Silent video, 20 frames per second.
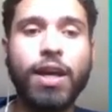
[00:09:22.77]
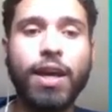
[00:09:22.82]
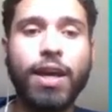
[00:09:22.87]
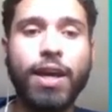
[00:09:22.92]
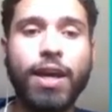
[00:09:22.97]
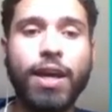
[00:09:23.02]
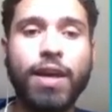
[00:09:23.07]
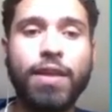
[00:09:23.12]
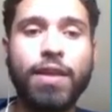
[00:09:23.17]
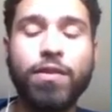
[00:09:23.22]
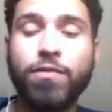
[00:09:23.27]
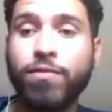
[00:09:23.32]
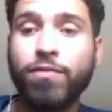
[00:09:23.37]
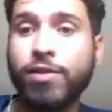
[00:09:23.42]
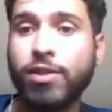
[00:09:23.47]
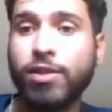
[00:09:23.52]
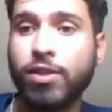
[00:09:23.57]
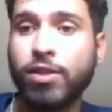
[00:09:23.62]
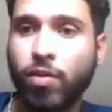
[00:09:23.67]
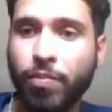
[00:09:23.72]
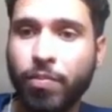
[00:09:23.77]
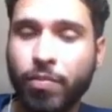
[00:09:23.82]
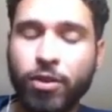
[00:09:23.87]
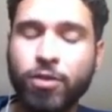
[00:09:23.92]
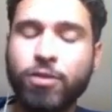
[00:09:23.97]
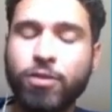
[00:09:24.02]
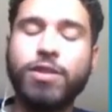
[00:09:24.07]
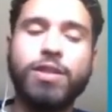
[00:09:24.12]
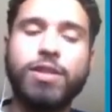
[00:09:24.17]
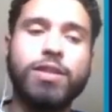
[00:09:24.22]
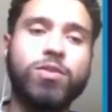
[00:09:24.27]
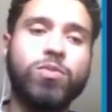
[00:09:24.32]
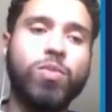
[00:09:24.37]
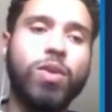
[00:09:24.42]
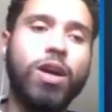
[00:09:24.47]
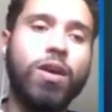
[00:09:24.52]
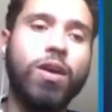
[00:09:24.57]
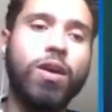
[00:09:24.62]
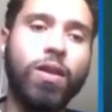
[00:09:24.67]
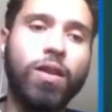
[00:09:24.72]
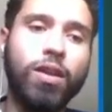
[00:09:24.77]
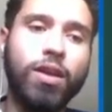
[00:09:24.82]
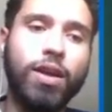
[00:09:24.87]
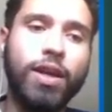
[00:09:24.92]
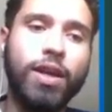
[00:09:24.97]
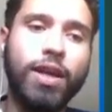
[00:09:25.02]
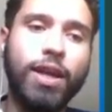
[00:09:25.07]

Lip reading: and their physical appearance as well,